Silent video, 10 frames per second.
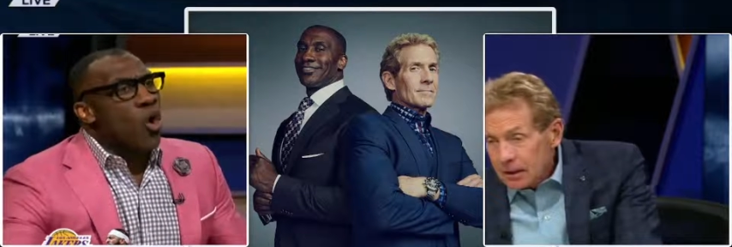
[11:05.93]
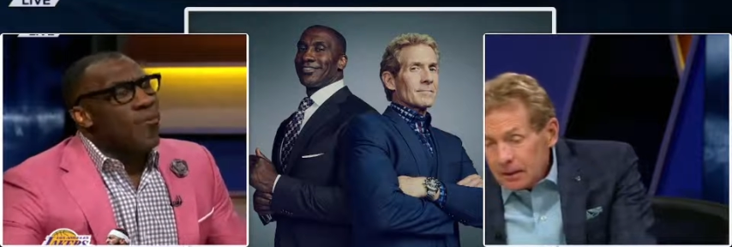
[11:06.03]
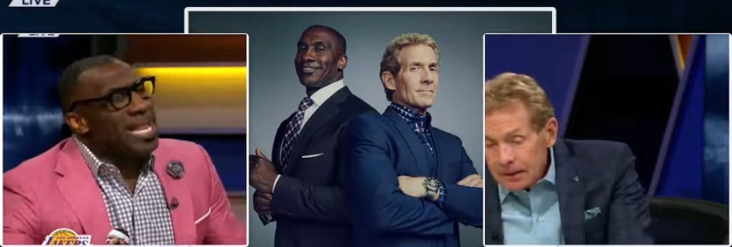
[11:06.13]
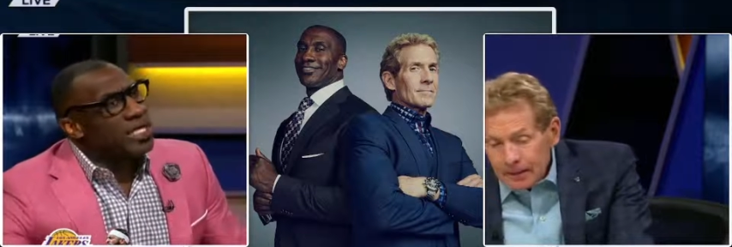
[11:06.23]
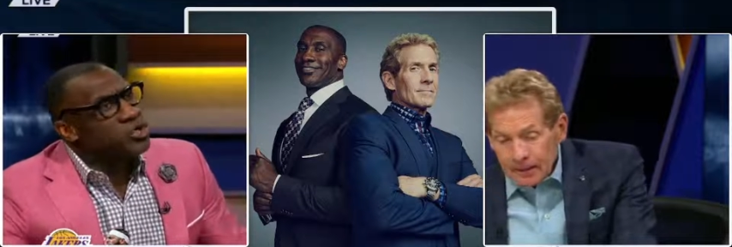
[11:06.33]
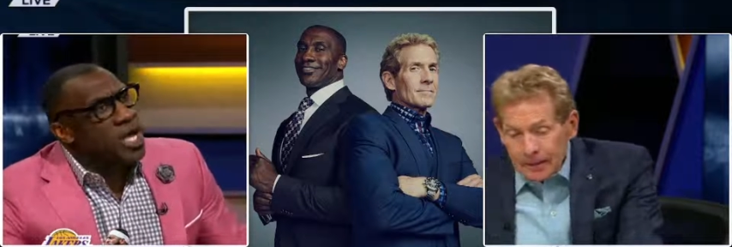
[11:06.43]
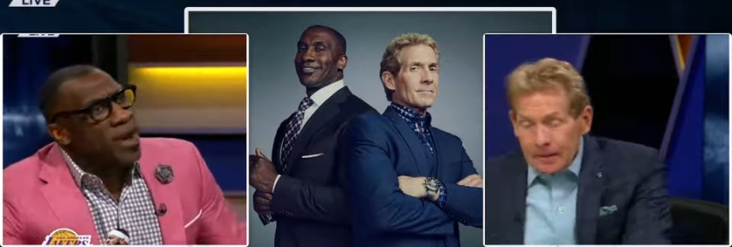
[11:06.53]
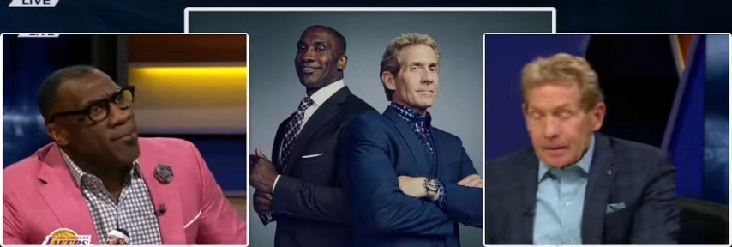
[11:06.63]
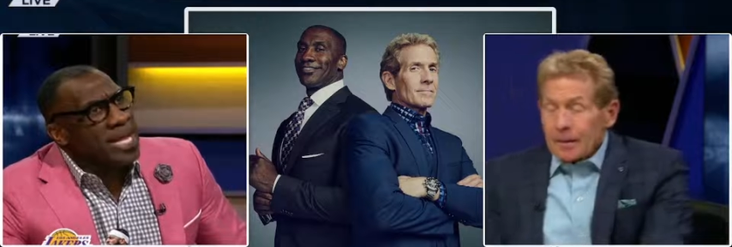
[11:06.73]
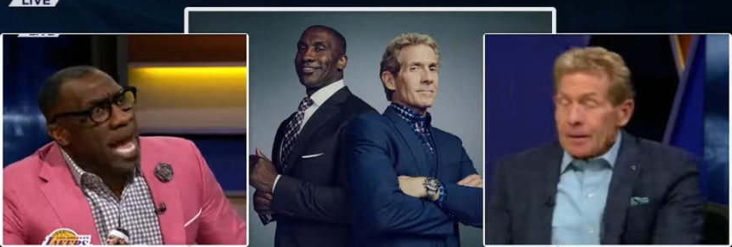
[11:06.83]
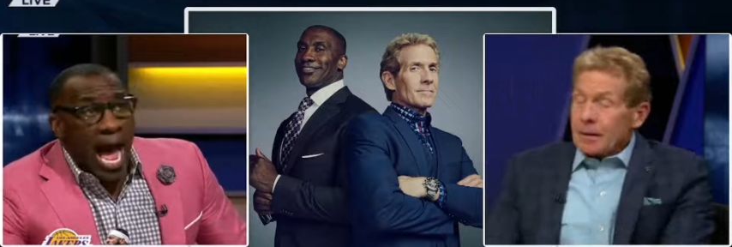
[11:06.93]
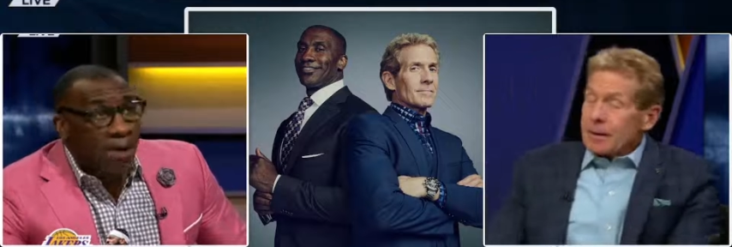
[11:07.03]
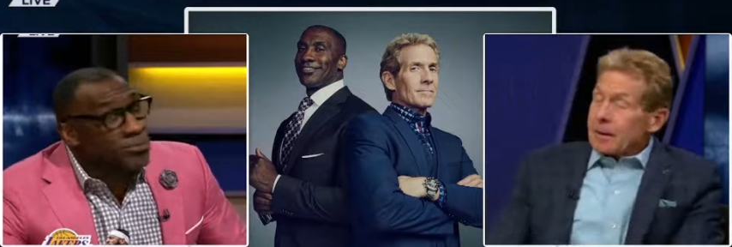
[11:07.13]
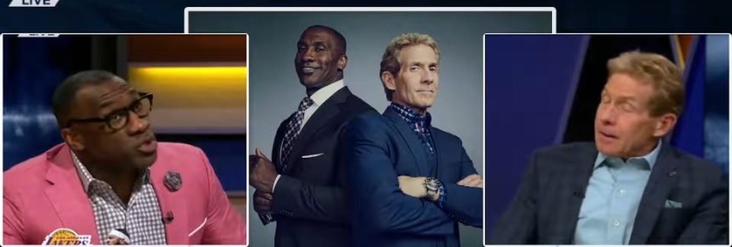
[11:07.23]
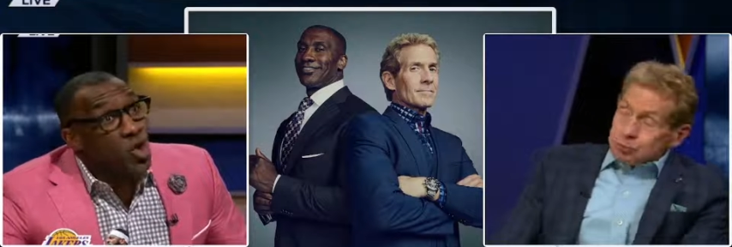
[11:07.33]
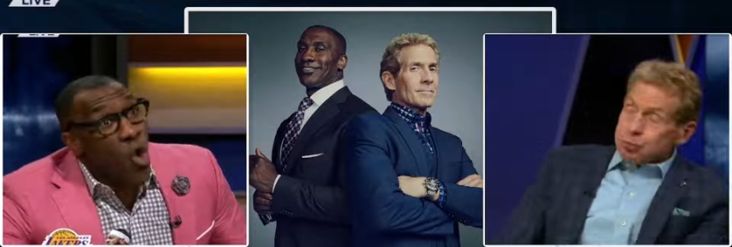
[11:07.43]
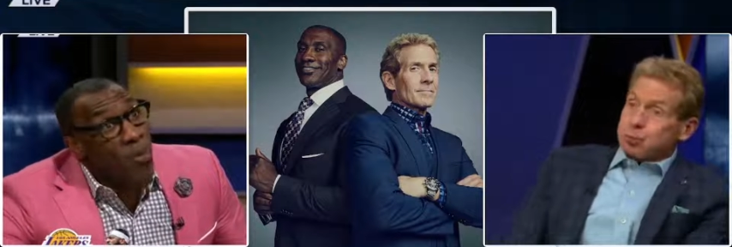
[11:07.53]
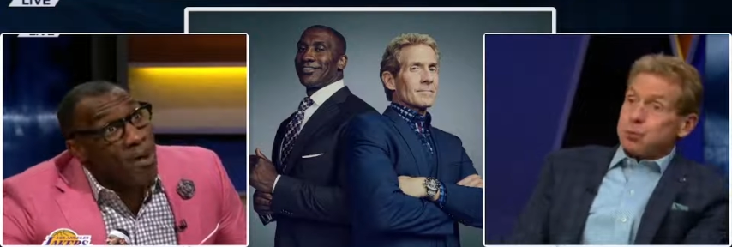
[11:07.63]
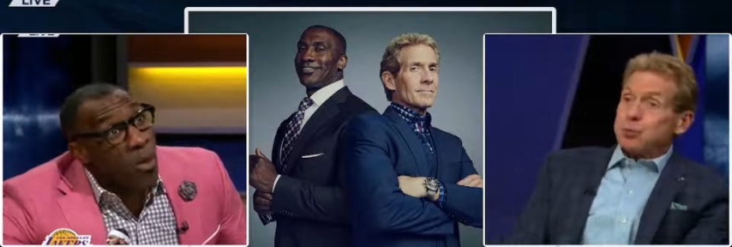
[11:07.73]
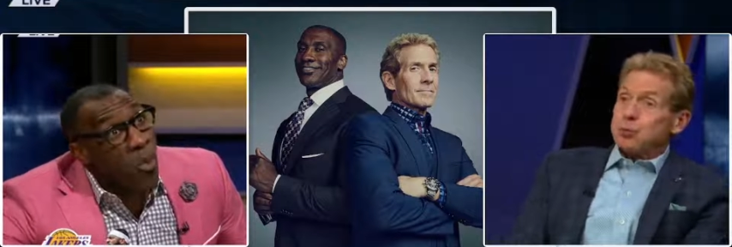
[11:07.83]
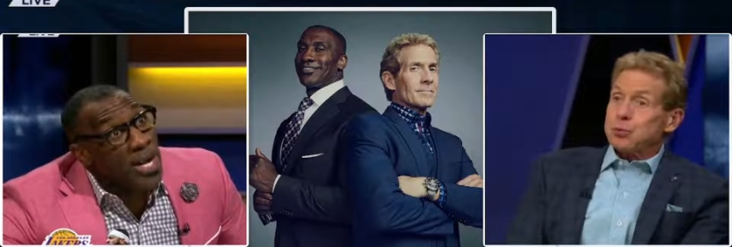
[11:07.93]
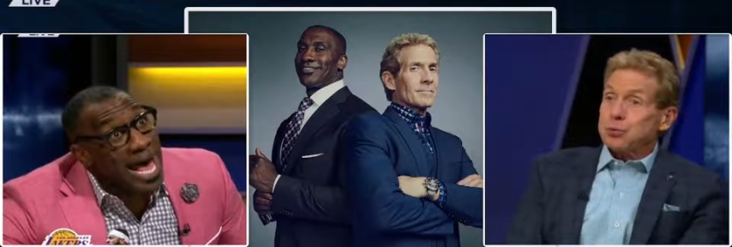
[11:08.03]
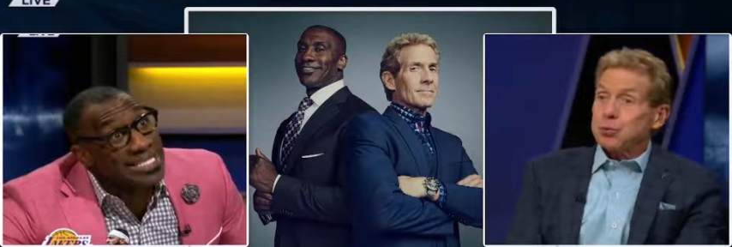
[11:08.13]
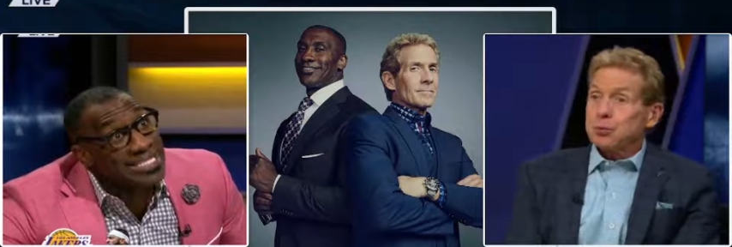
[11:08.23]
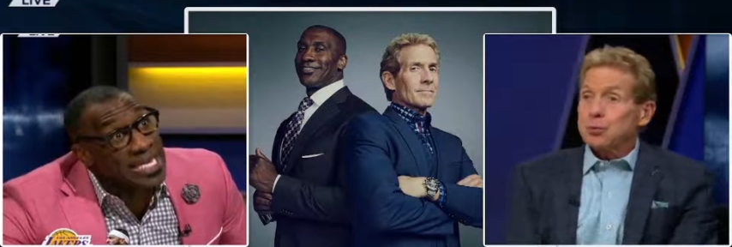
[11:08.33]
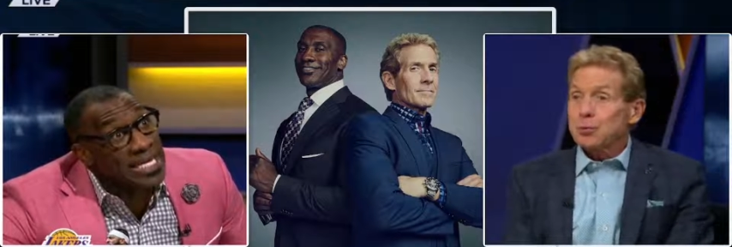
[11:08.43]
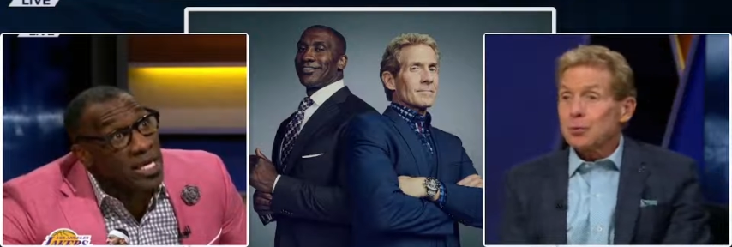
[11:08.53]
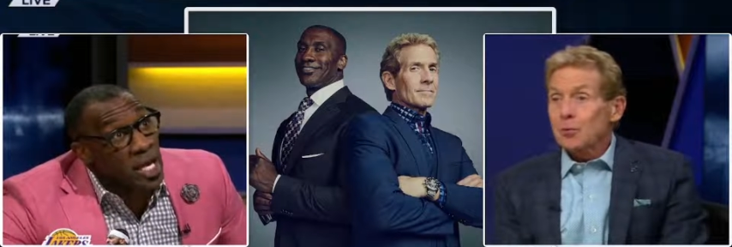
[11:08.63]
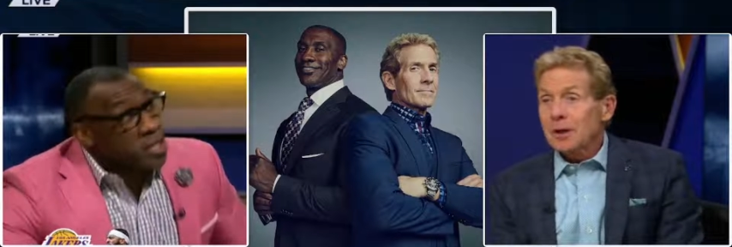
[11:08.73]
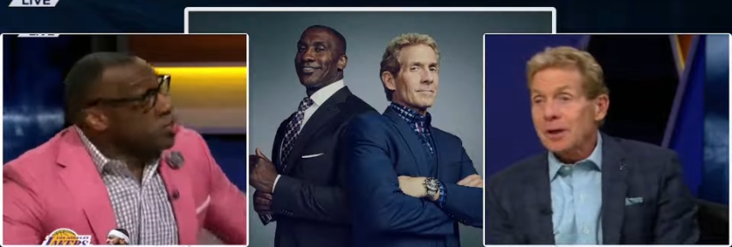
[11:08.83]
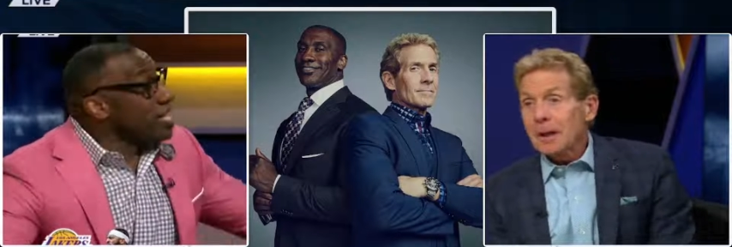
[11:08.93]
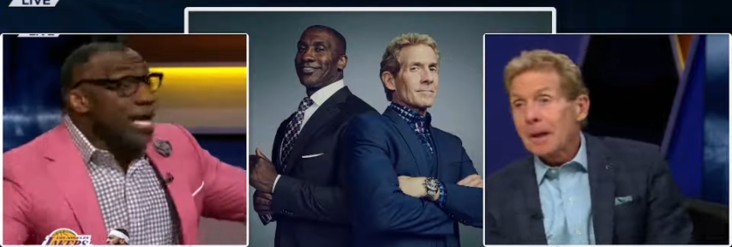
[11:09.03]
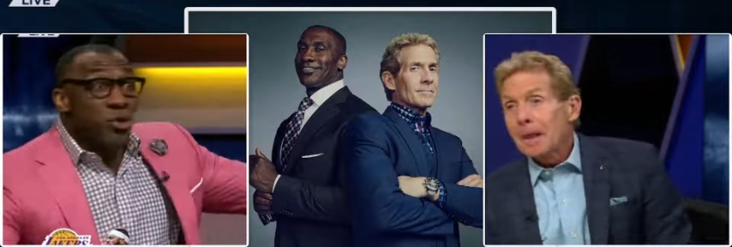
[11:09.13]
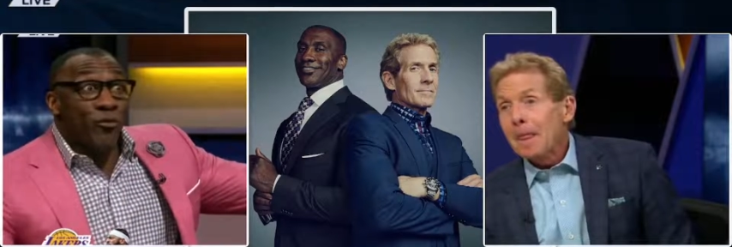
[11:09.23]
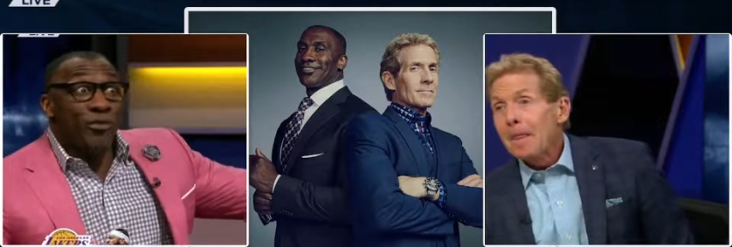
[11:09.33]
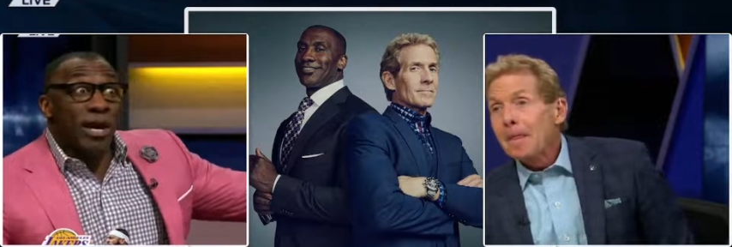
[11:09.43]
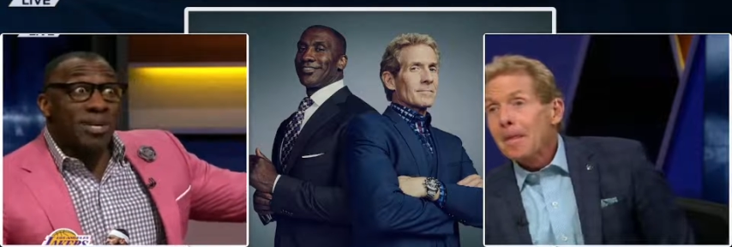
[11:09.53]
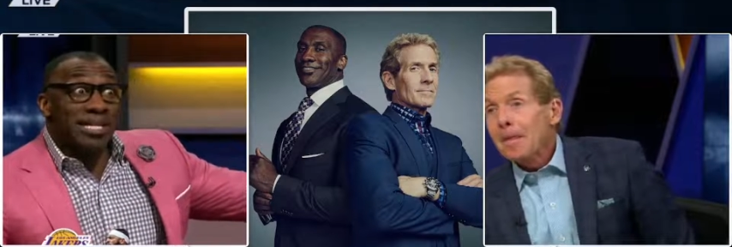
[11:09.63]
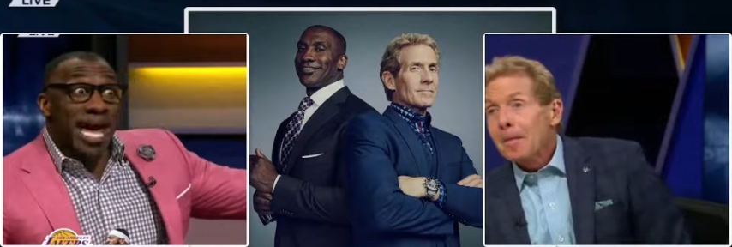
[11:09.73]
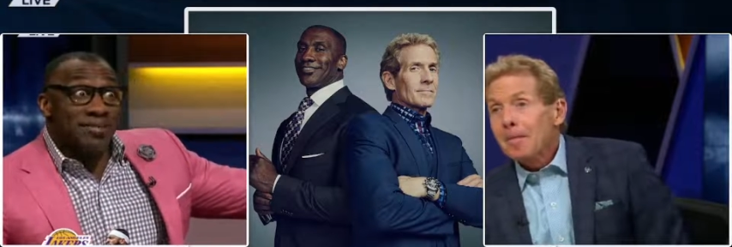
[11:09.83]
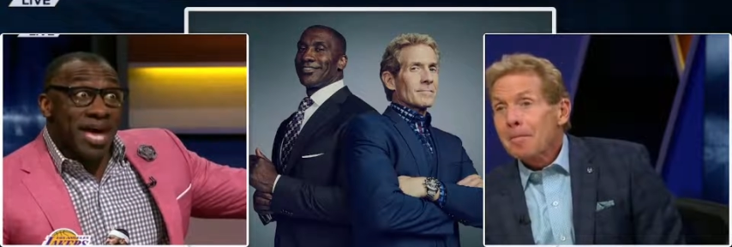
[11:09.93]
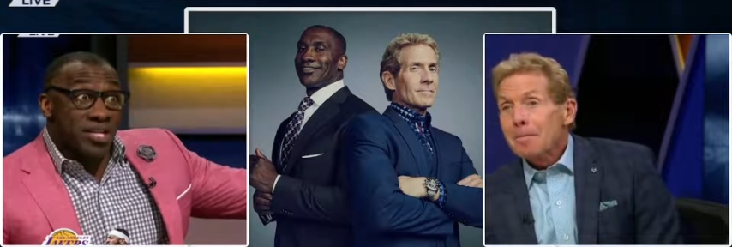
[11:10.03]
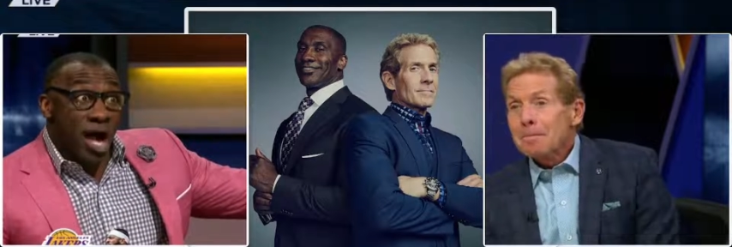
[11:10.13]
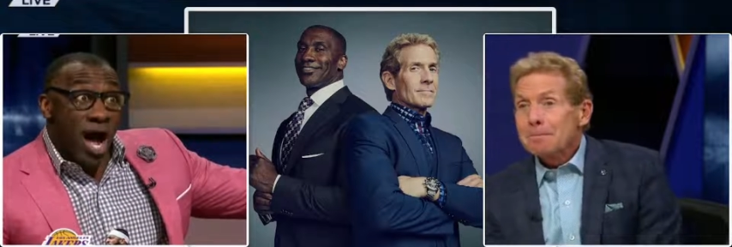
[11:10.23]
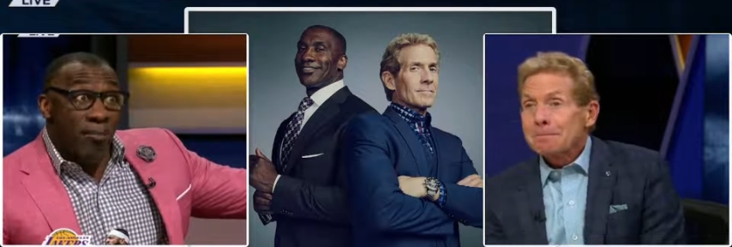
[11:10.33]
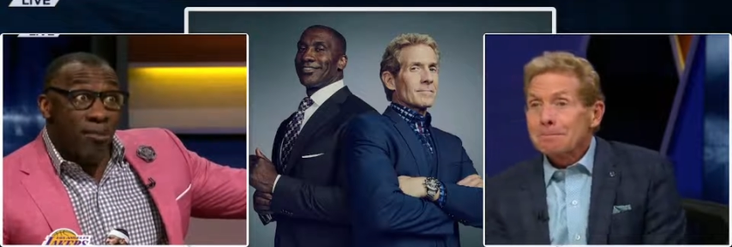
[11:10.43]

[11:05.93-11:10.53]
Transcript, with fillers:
Speaker 1: going by like you tell me. I'm just going by what I see. Really? Really? Just how you flipped it last night to Tom